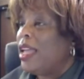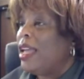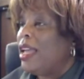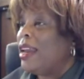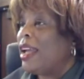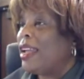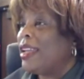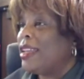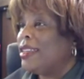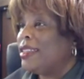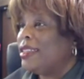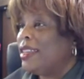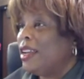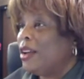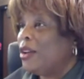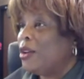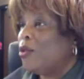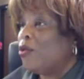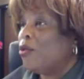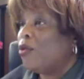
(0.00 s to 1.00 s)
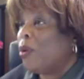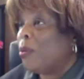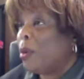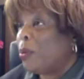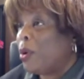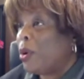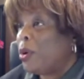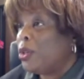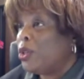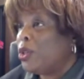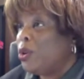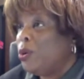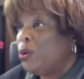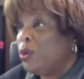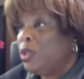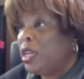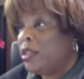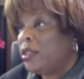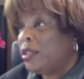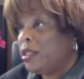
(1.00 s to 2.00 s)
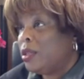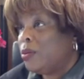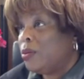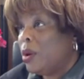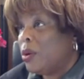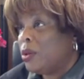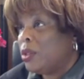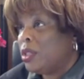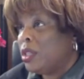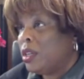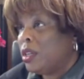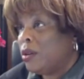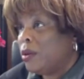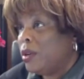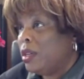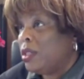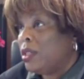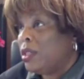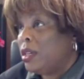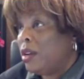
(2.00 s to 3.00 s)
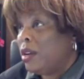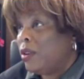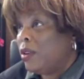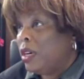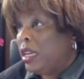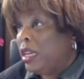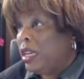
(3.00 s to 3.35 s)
And I can tell you from a person who doesn't smoke cigarettes, never